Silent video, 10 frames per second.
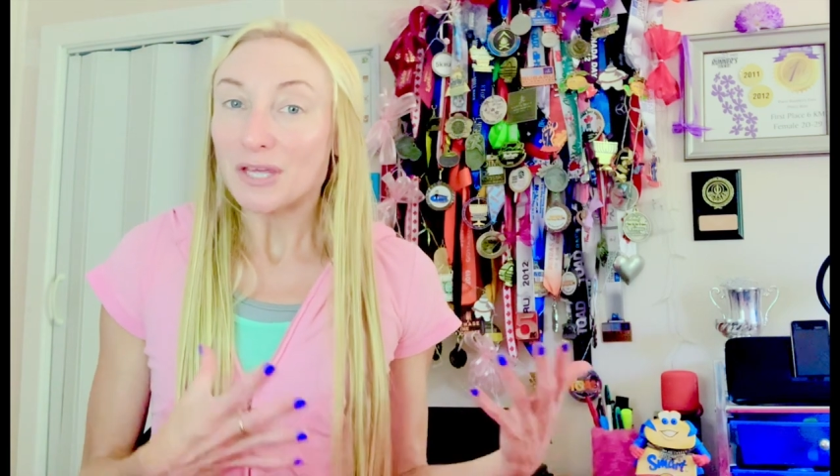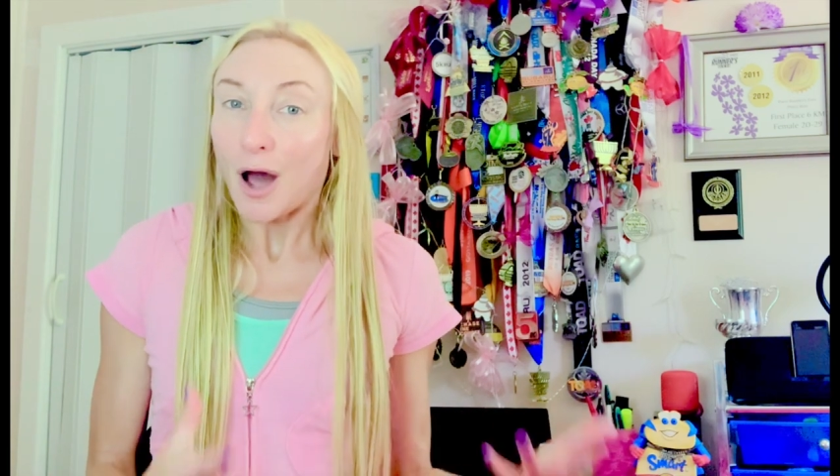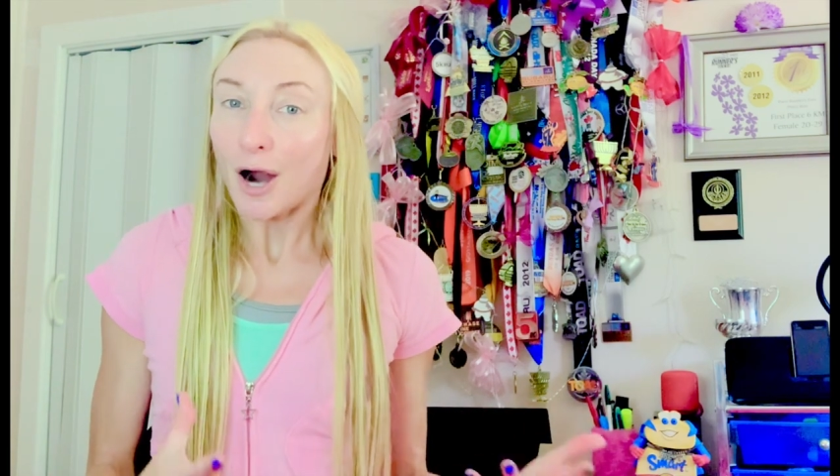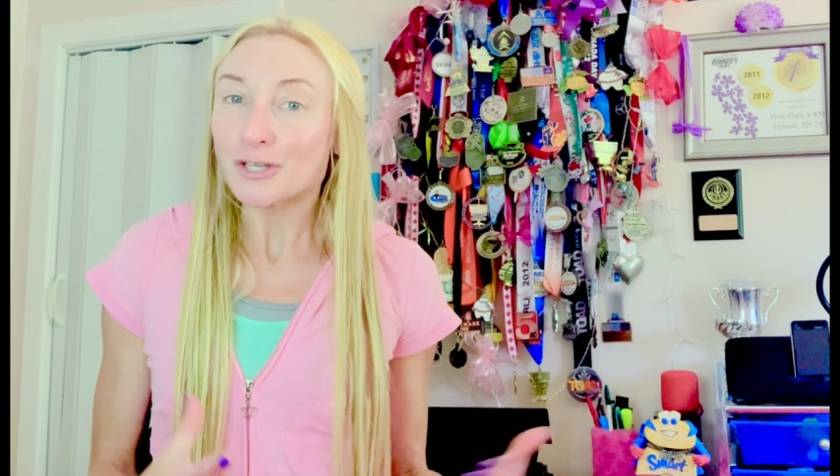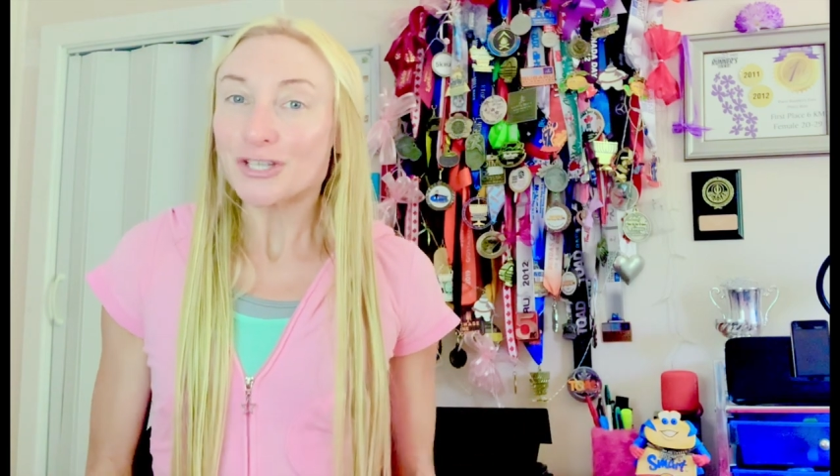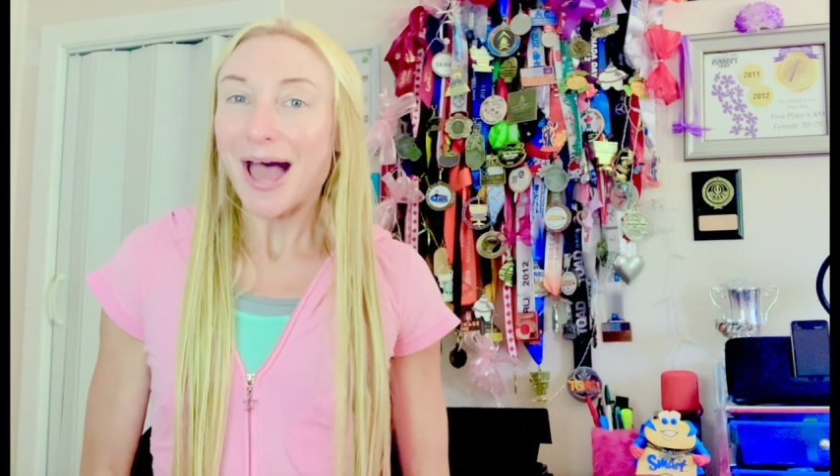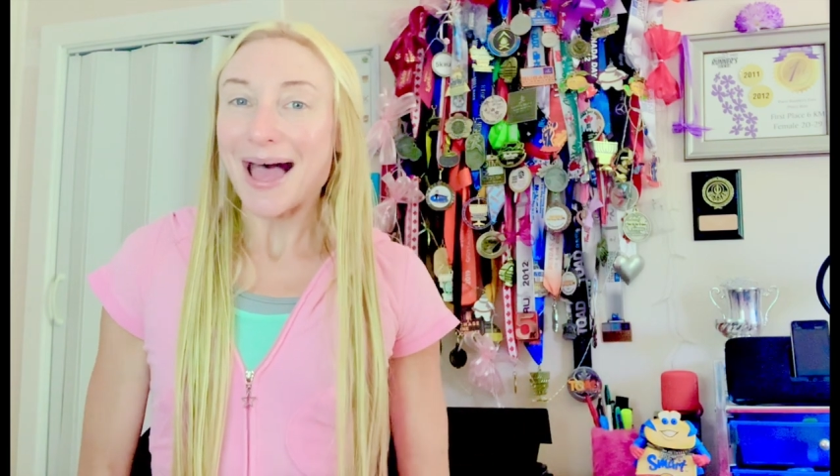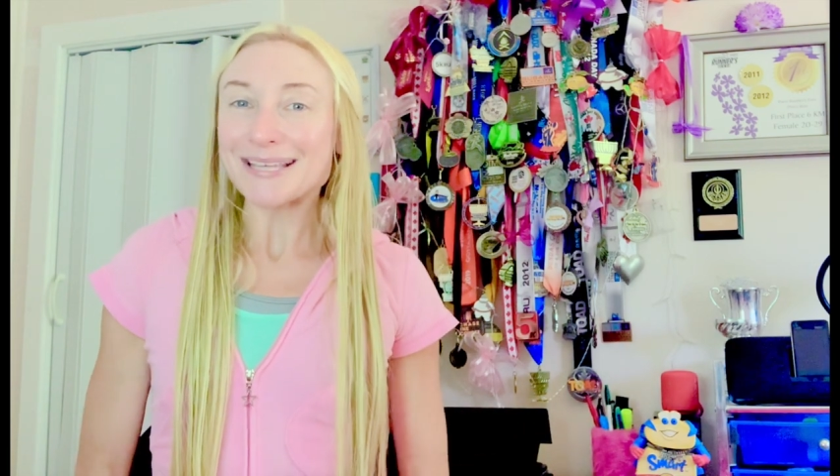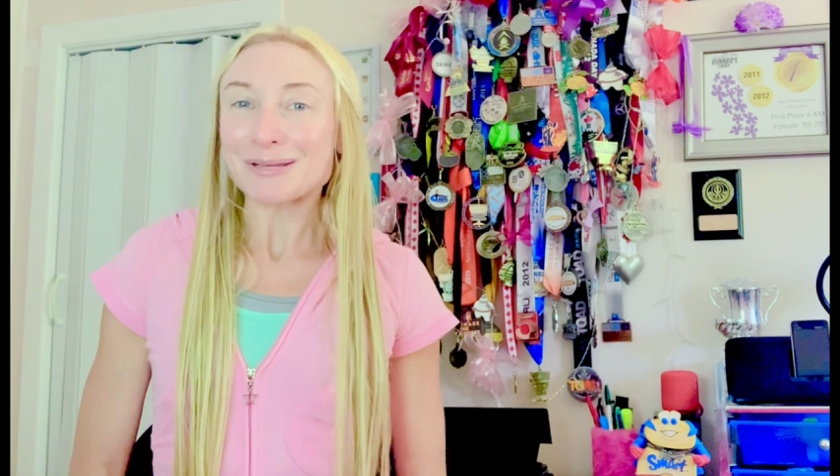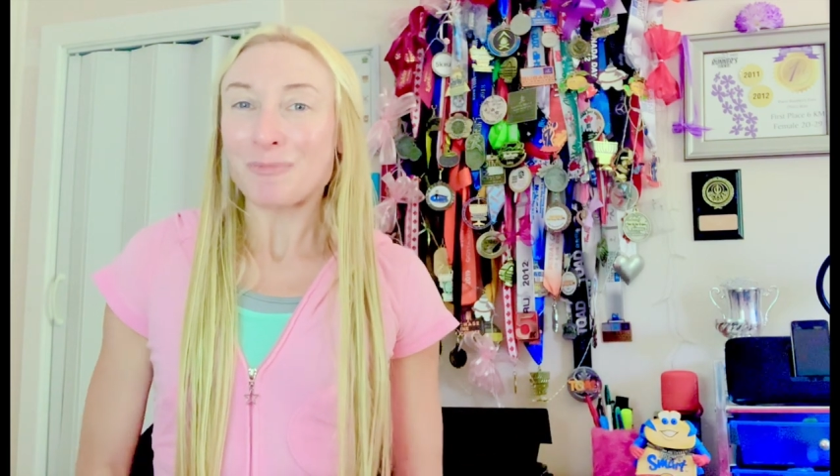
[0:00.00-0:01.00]
arch
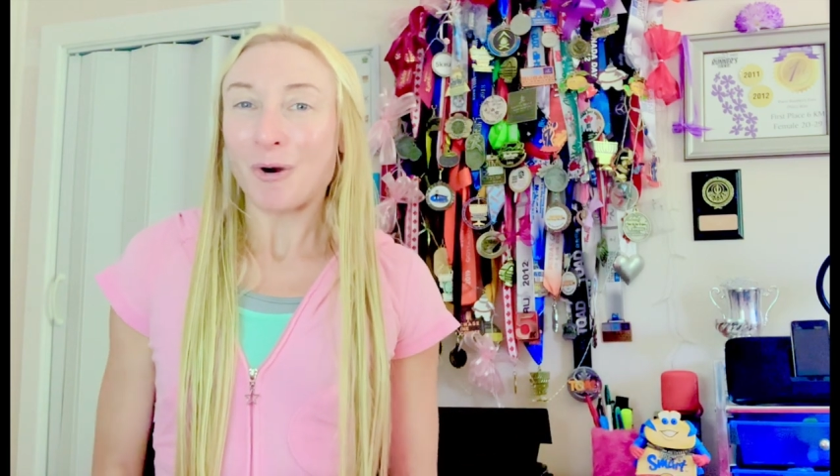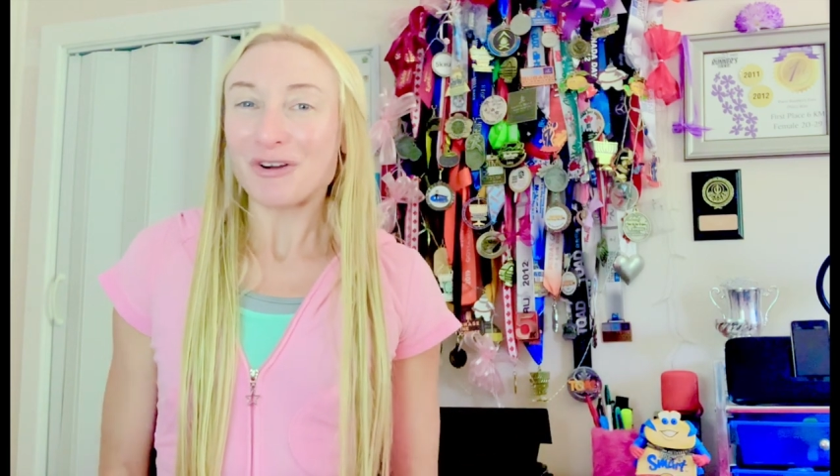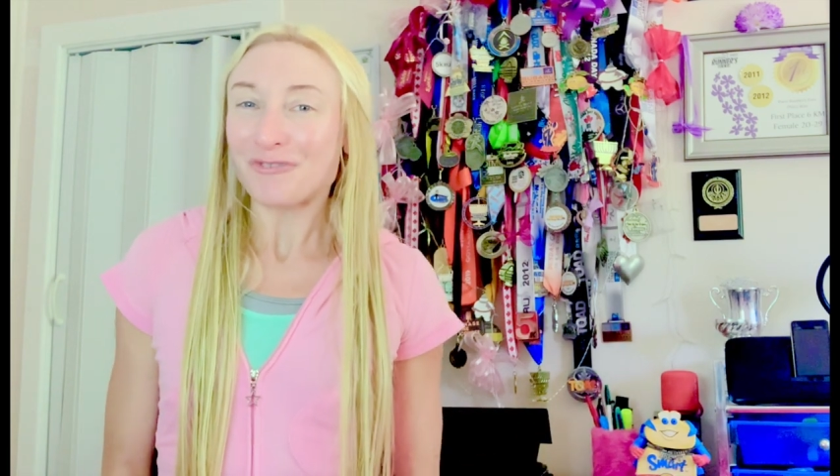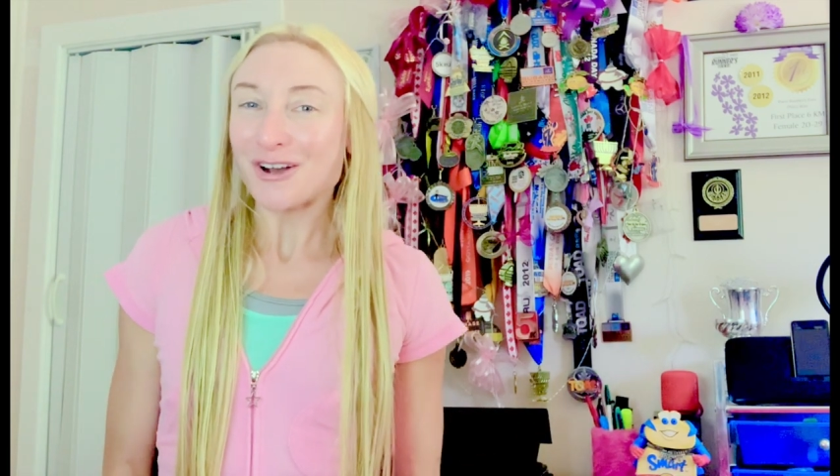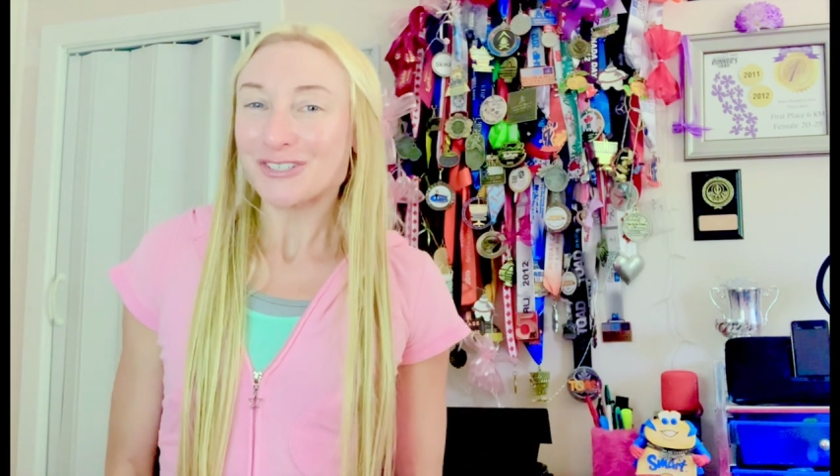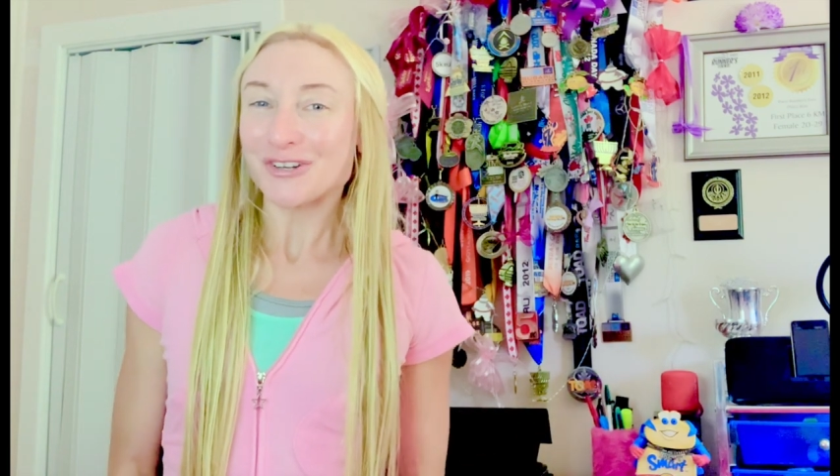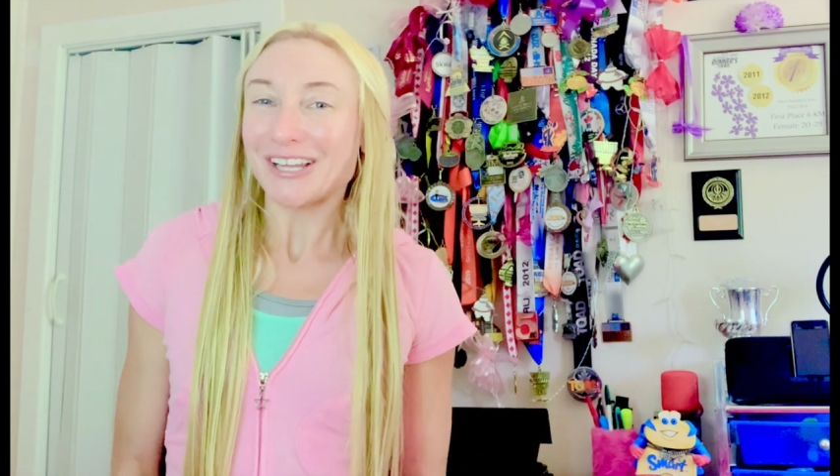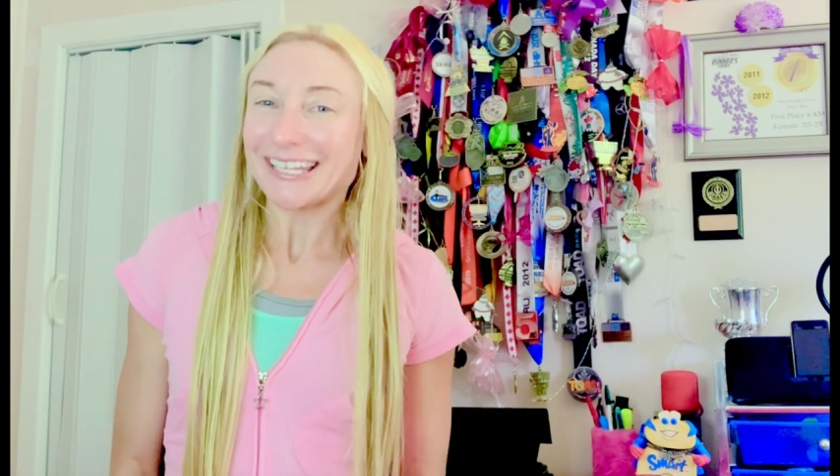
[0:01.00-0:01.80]
has more functional